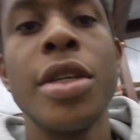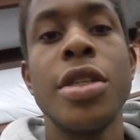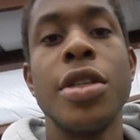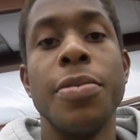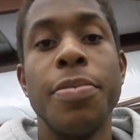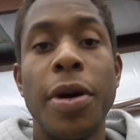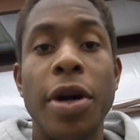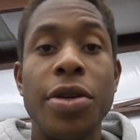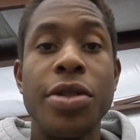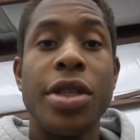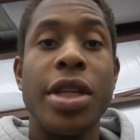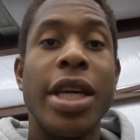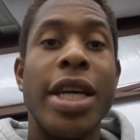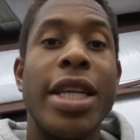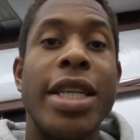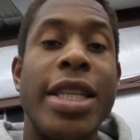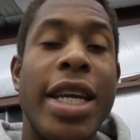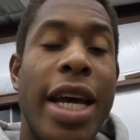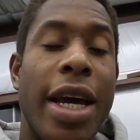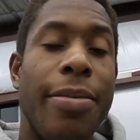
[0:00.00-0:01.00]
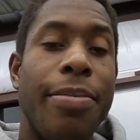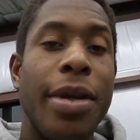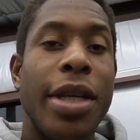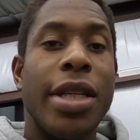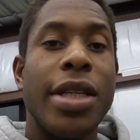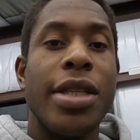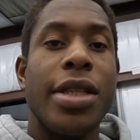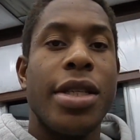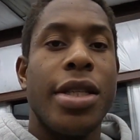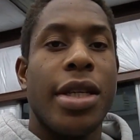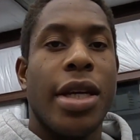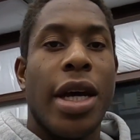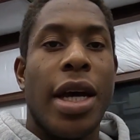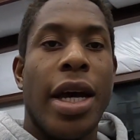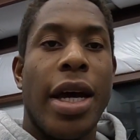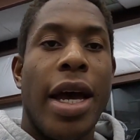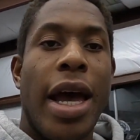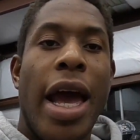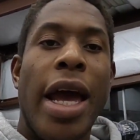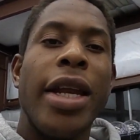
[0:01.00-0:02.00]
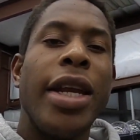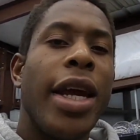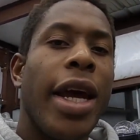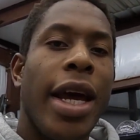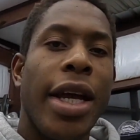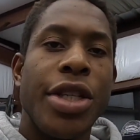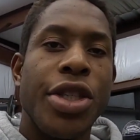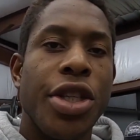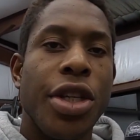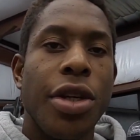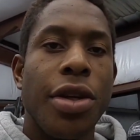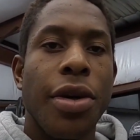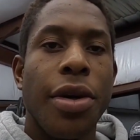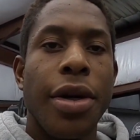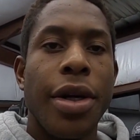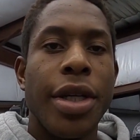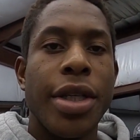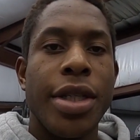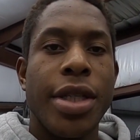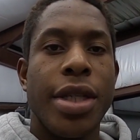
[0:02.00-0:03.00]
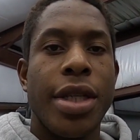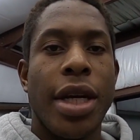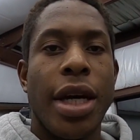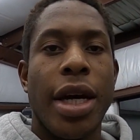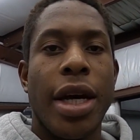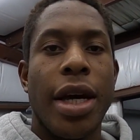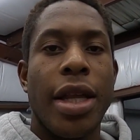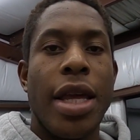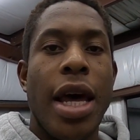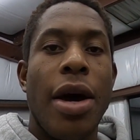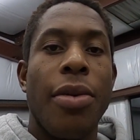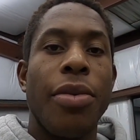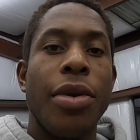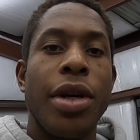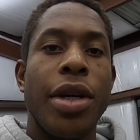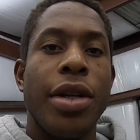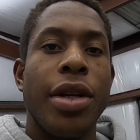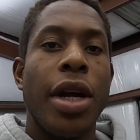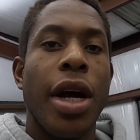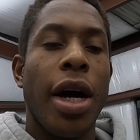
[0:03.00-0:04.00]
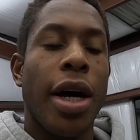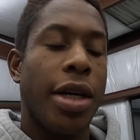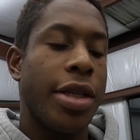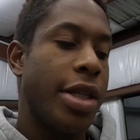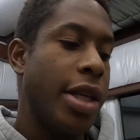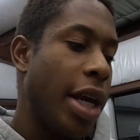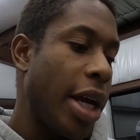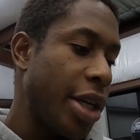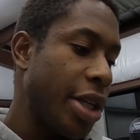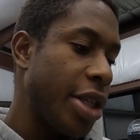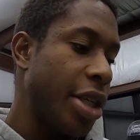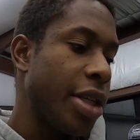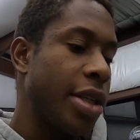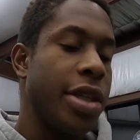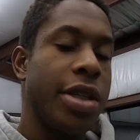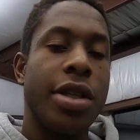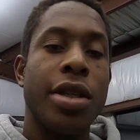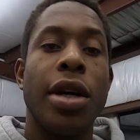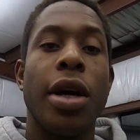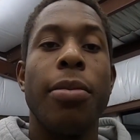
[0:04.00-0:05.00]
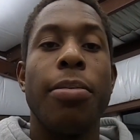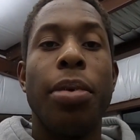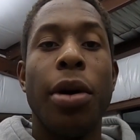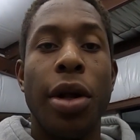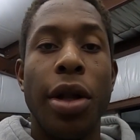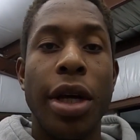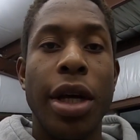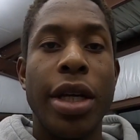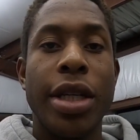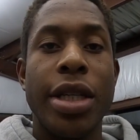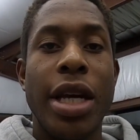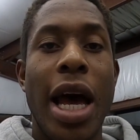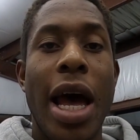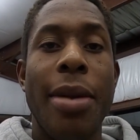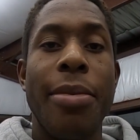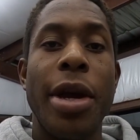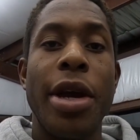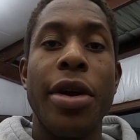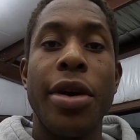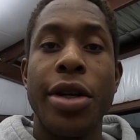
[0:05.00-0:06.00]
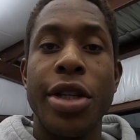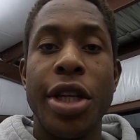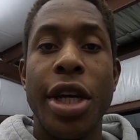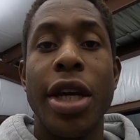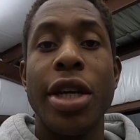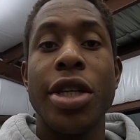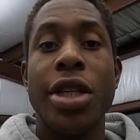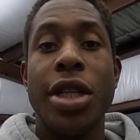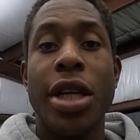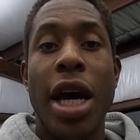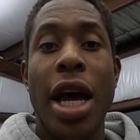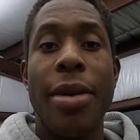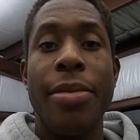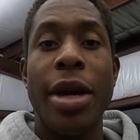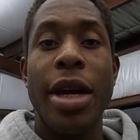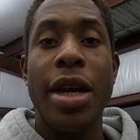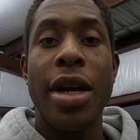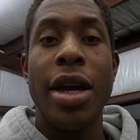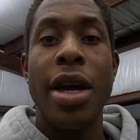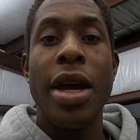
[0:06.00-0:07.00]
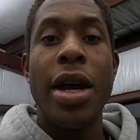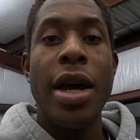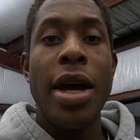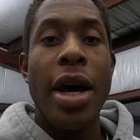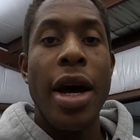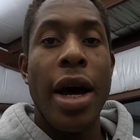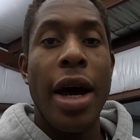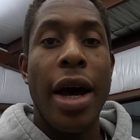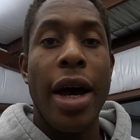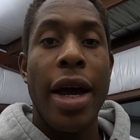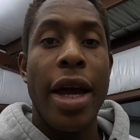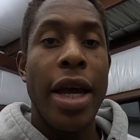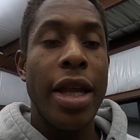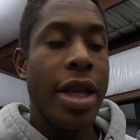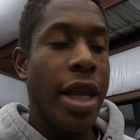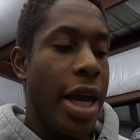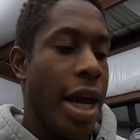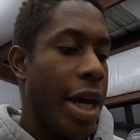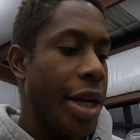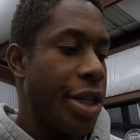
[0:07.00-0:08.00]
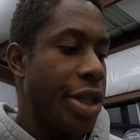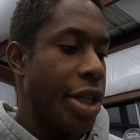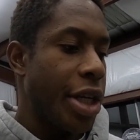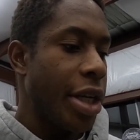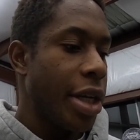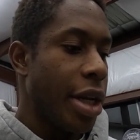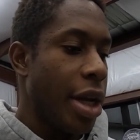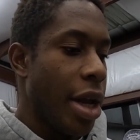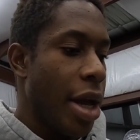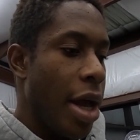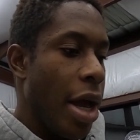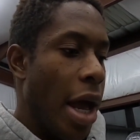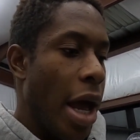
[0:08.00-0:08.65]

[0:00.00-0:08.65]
Supposedly it dampens any engine noise that would cause the engine to start pulling timing or change timing in the engine.